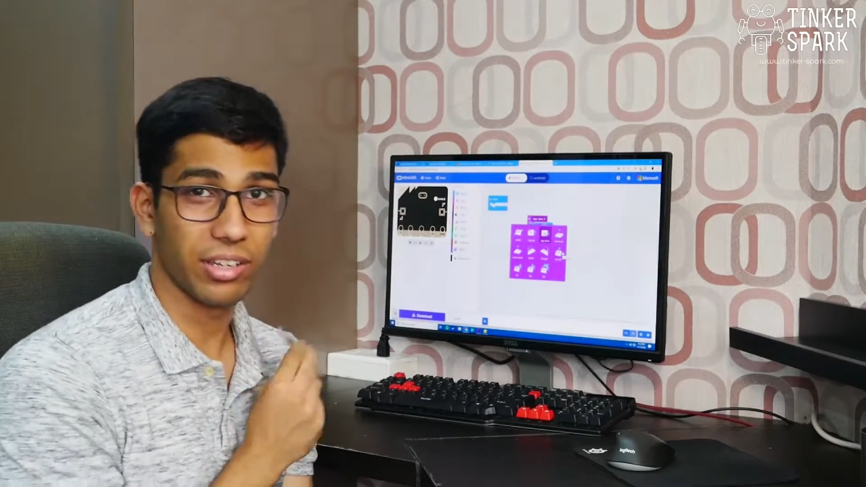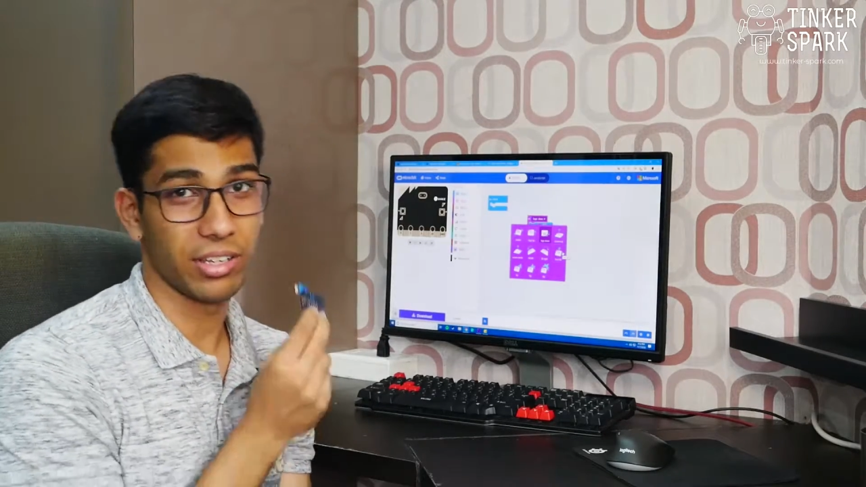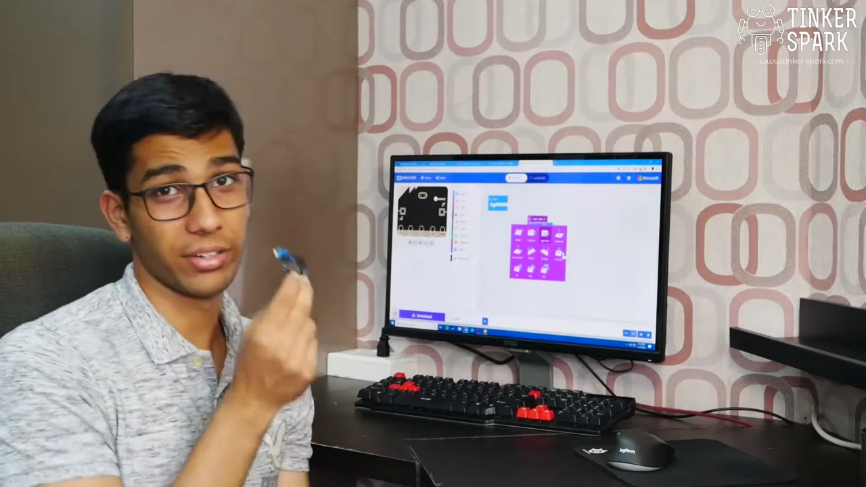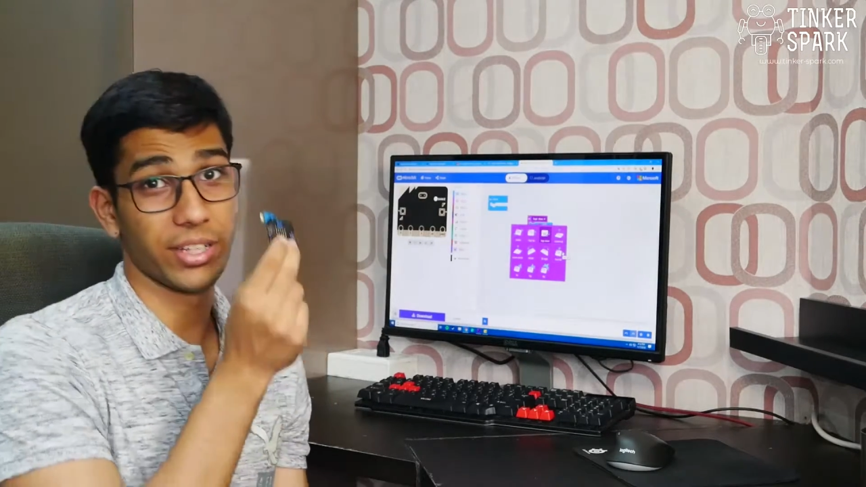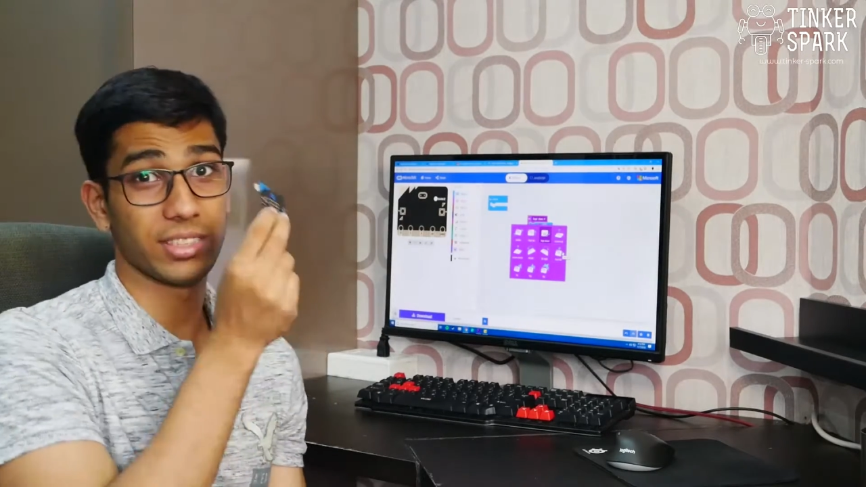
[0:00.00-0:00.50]

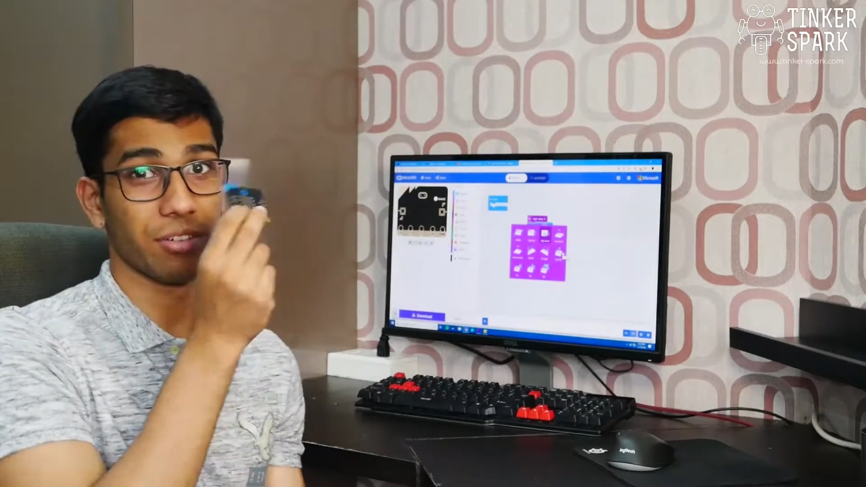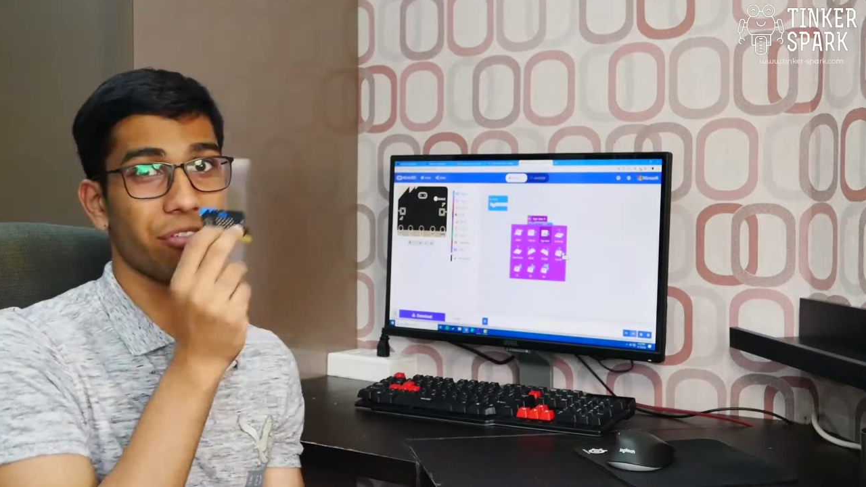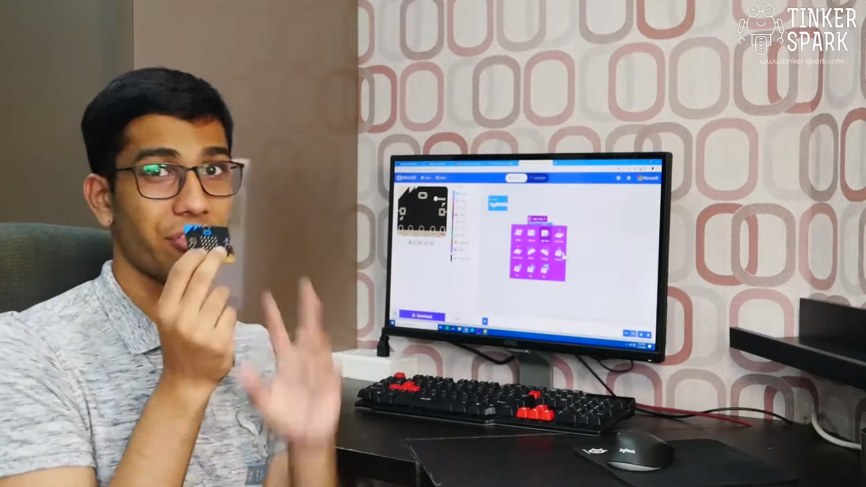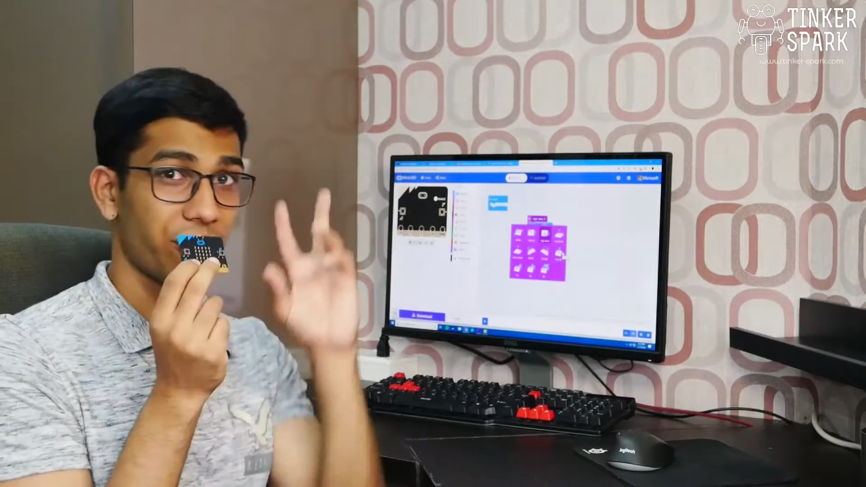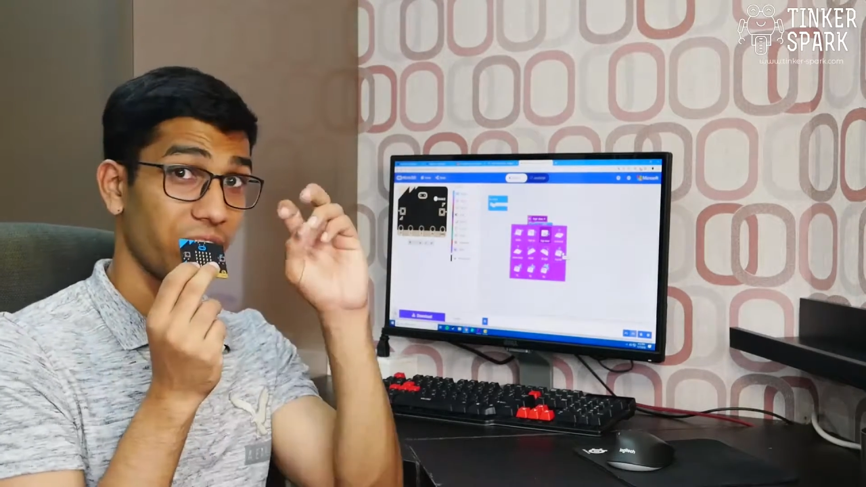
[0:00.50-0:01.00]
that's a
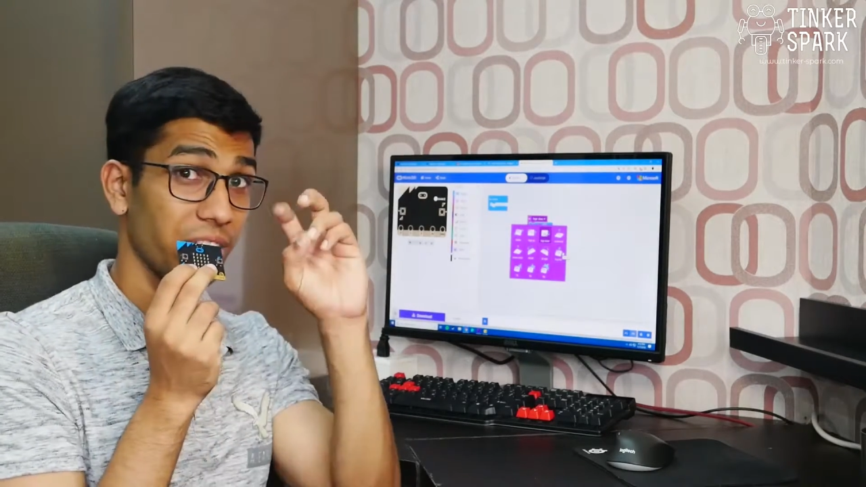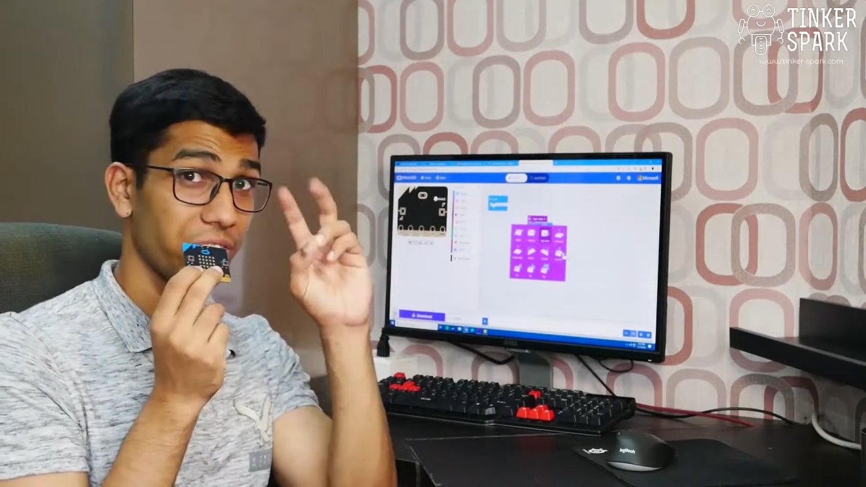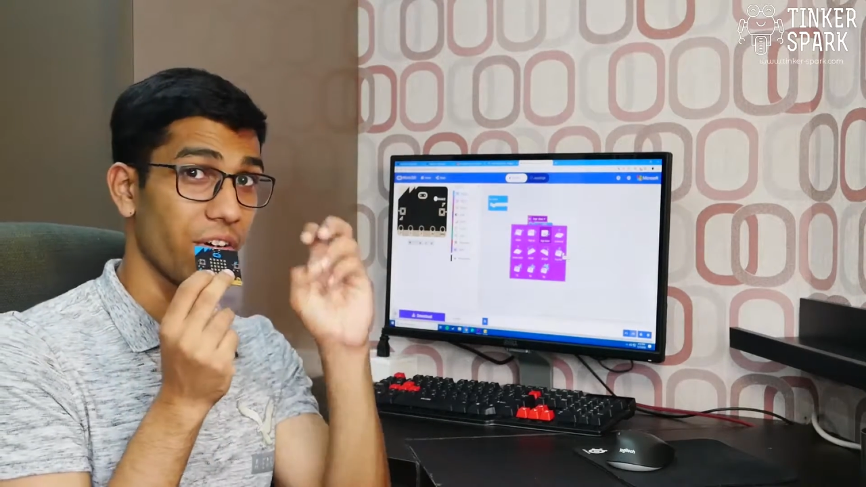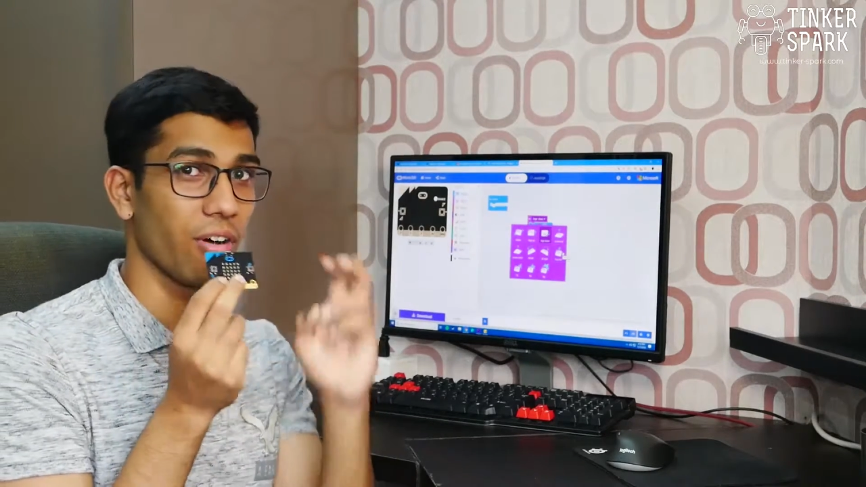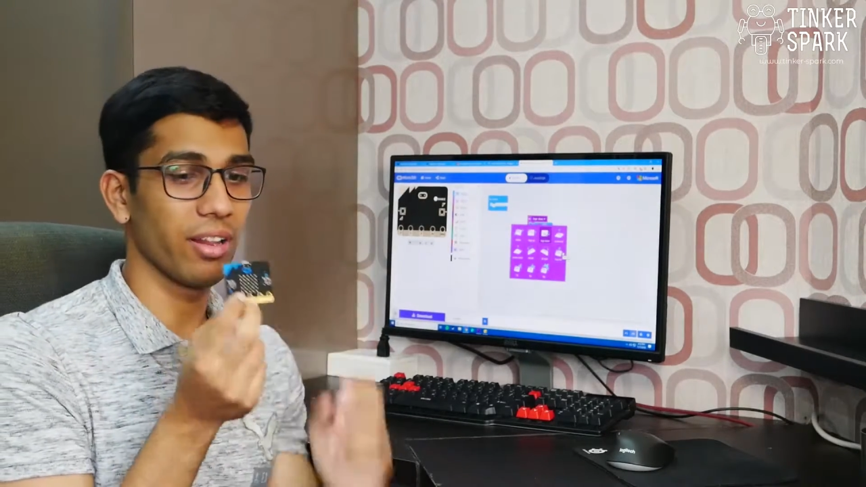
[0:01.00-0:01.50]
free
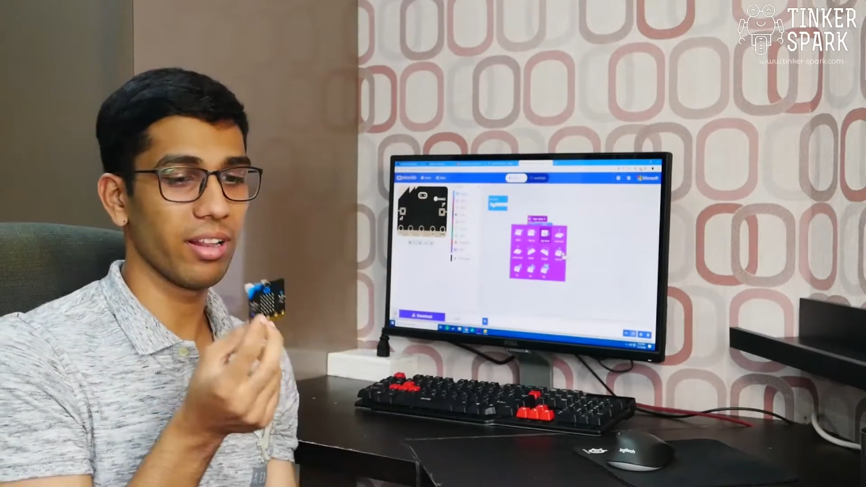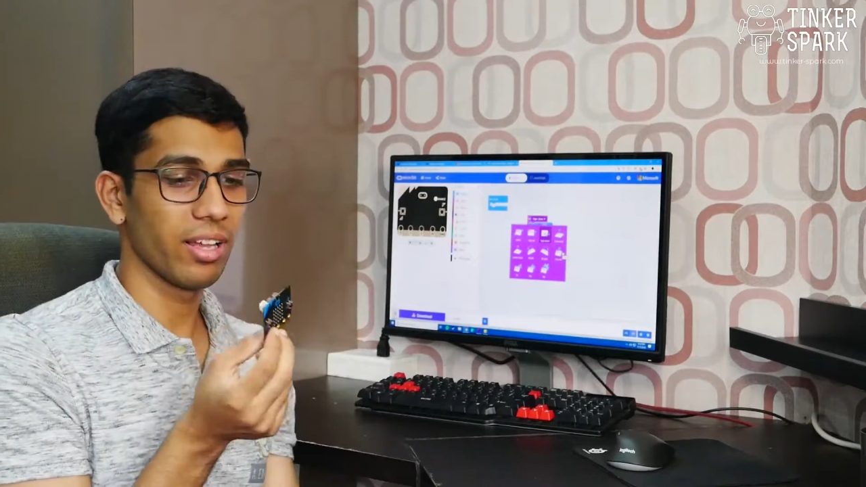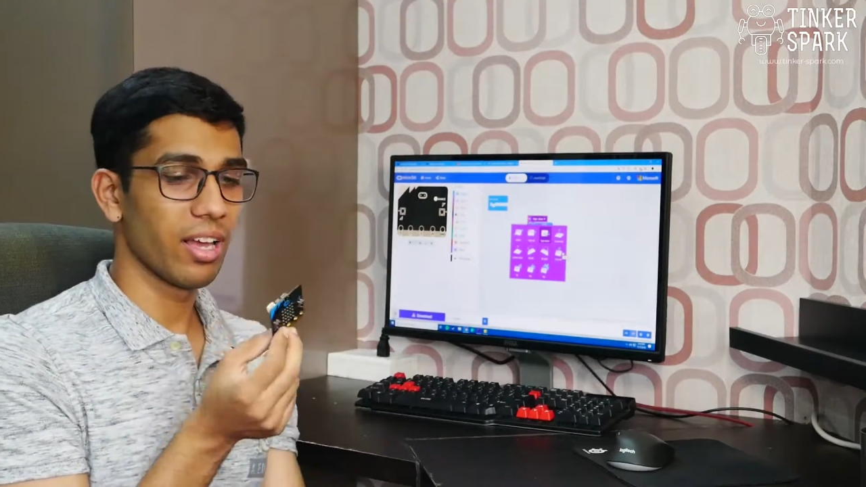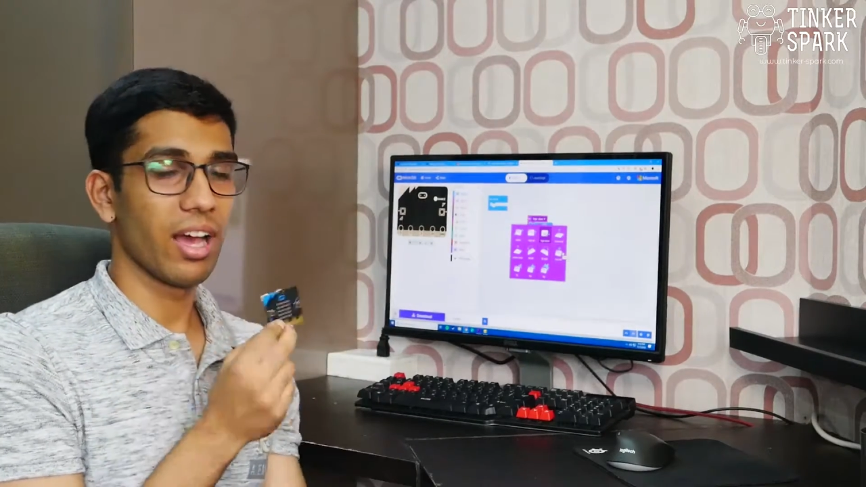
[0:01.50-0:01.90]
fall.